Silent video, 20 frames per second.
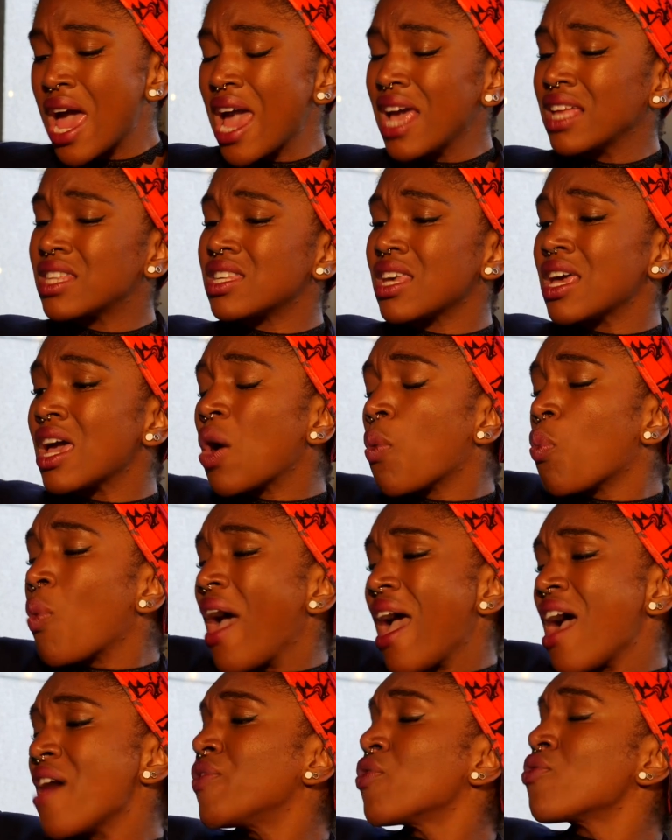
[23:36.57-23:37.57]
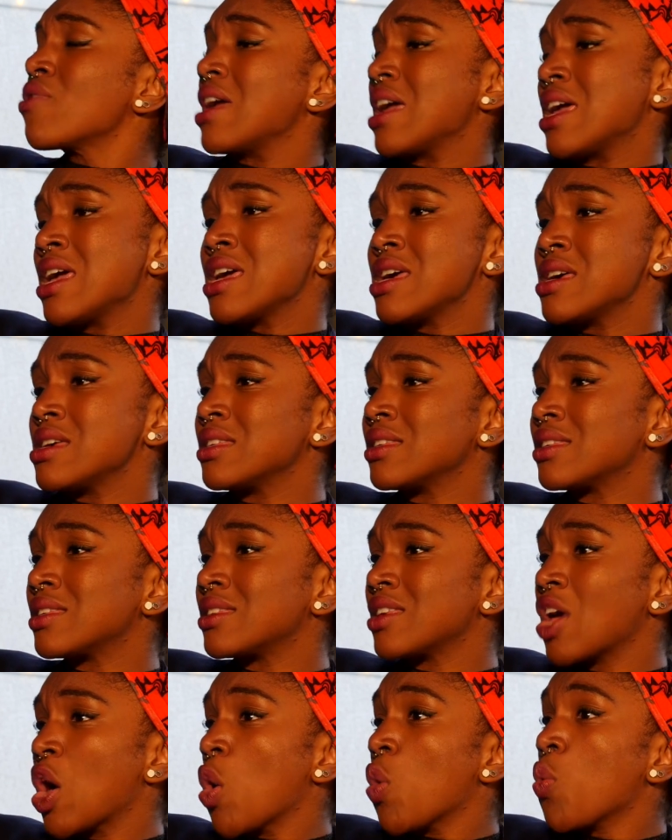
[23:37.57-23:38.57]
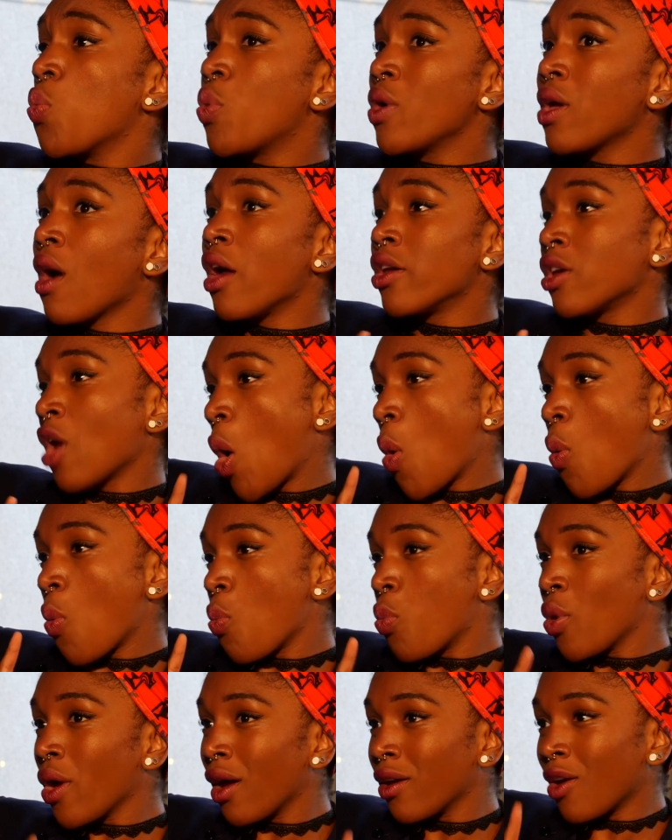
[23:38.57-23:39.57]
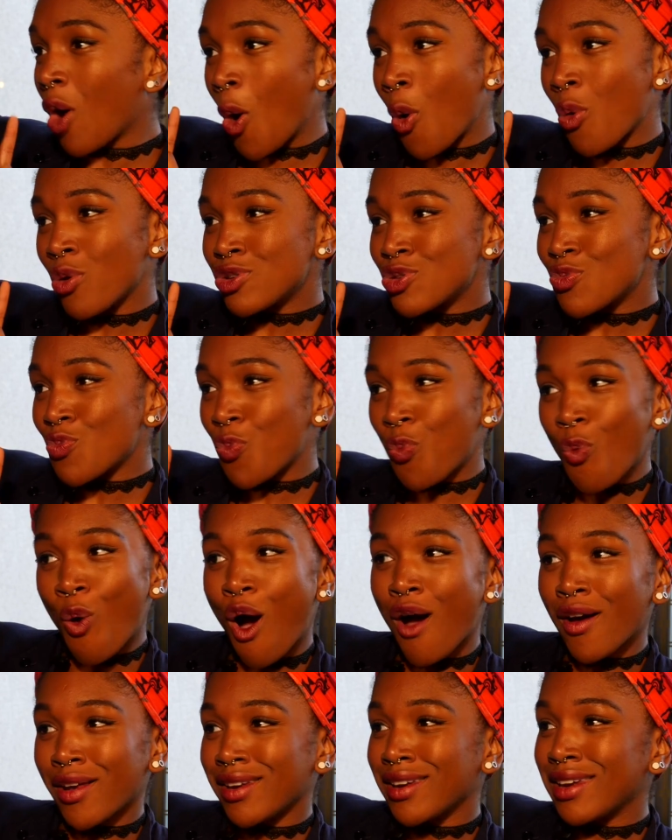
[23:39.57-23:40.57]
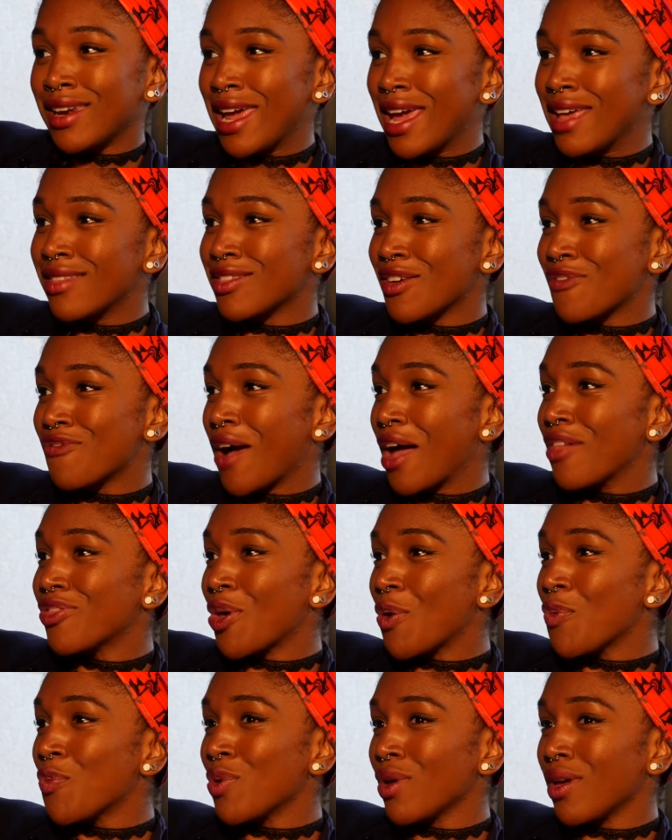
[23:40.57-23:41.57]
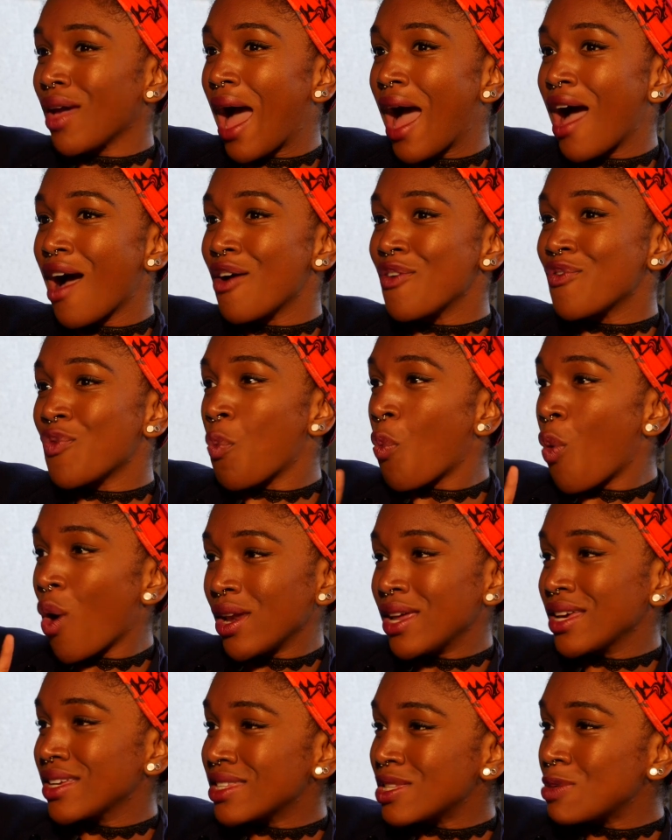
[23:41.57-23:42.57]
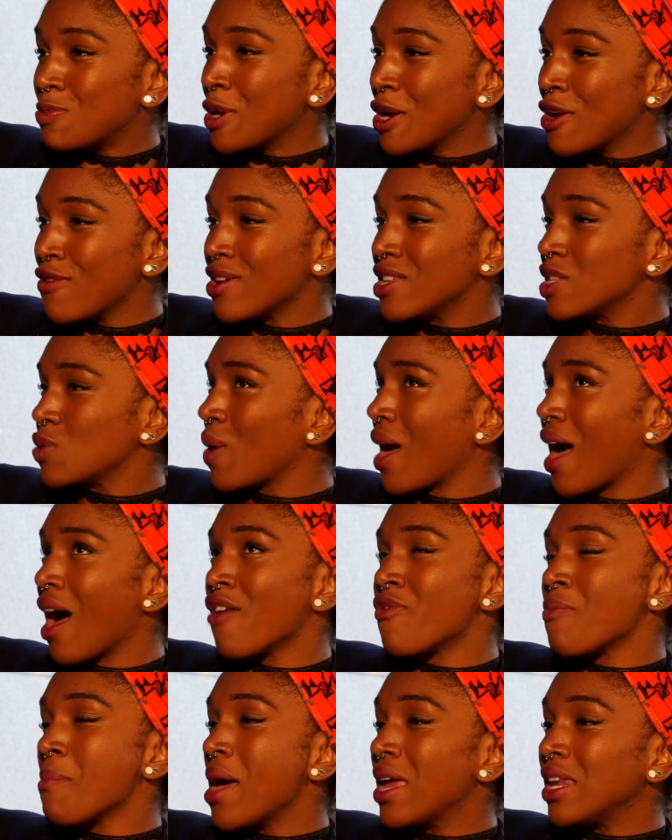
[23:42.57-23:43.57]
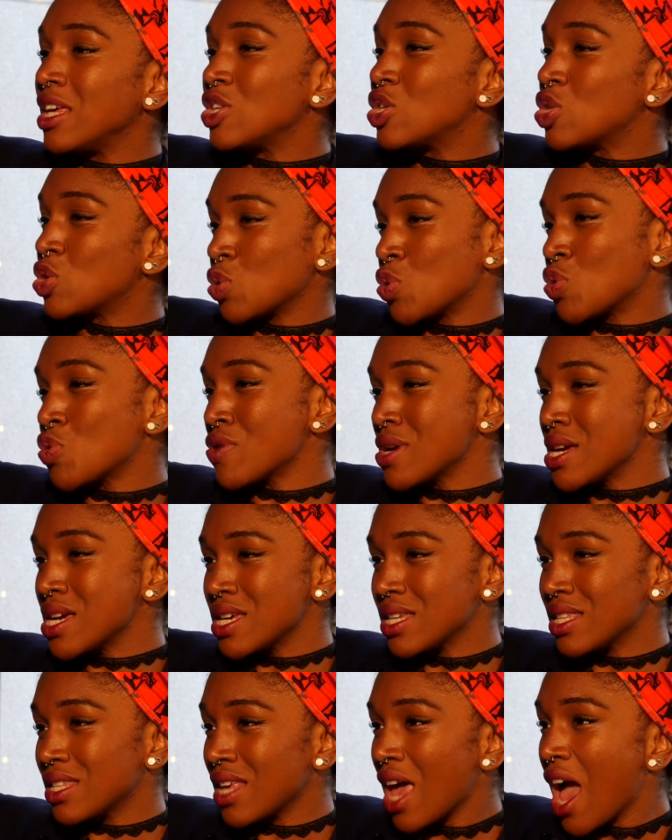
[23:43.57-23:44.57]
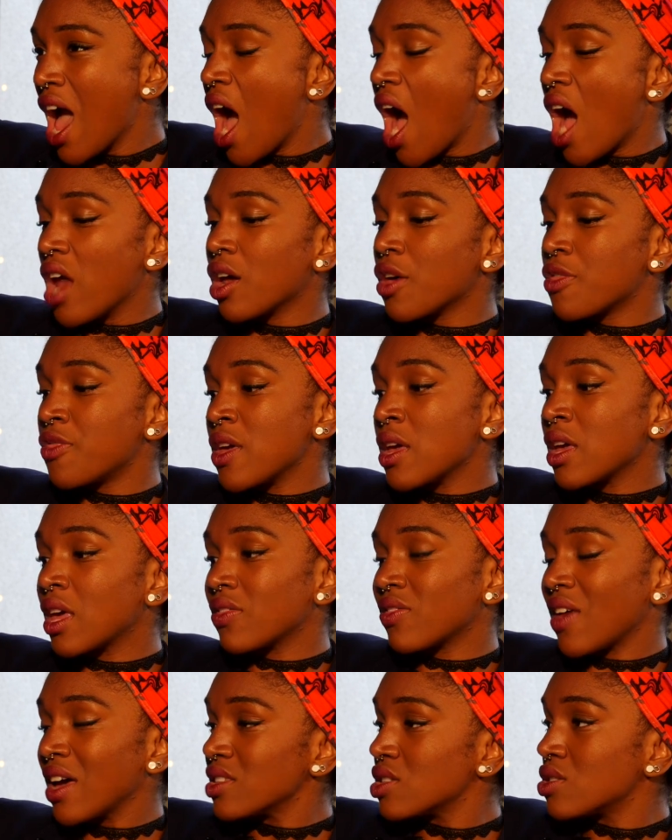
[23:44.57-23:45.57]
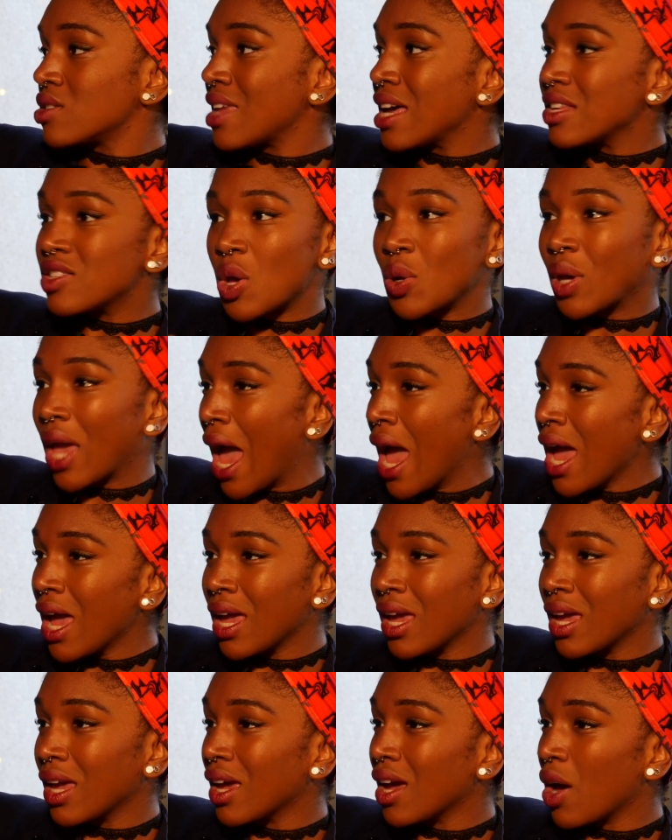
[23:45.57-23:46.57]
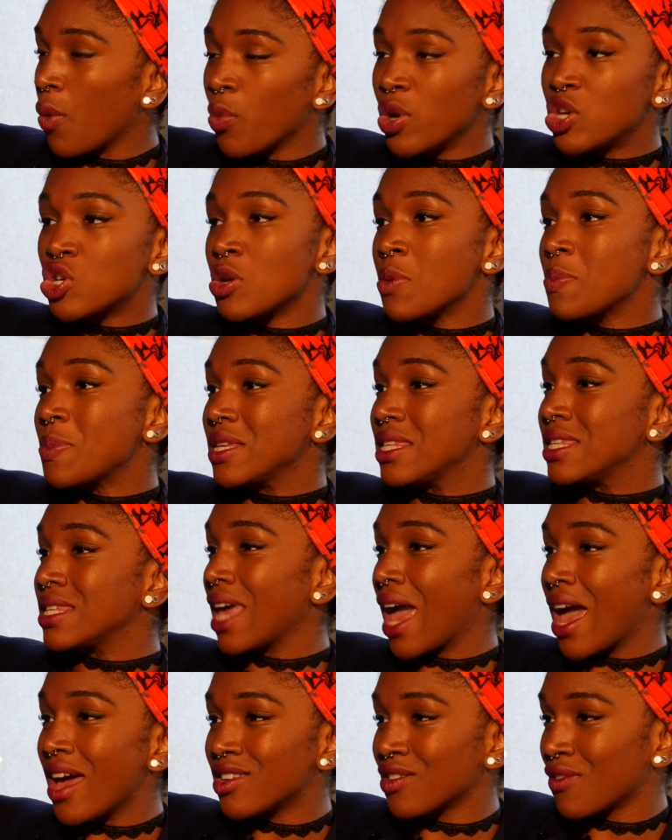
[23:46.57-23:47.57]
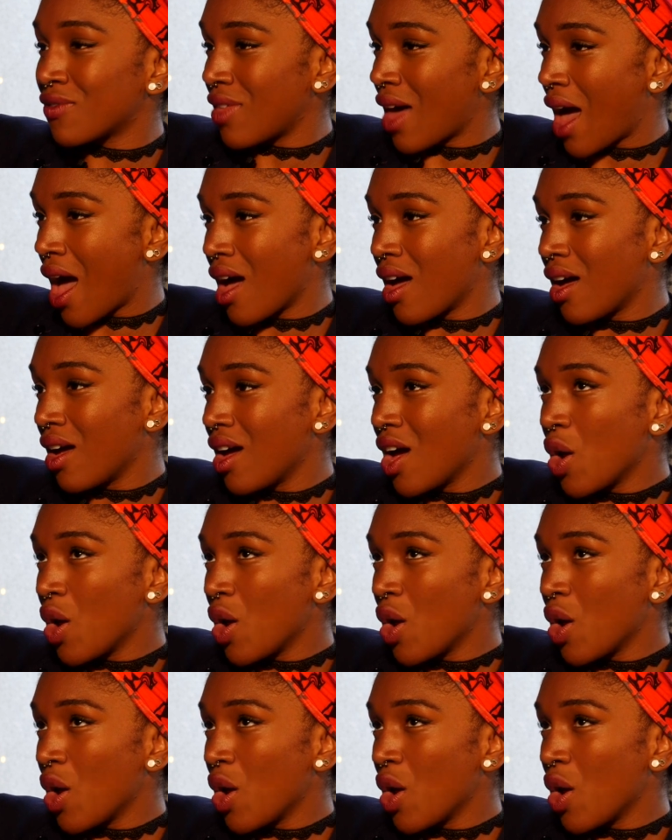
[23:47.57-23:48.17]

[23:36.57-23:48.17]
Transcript: It's whatever it is, we are not one in the fact that we have one experience. We have many stories. And I think that's okay. We shouldn't be scared of that.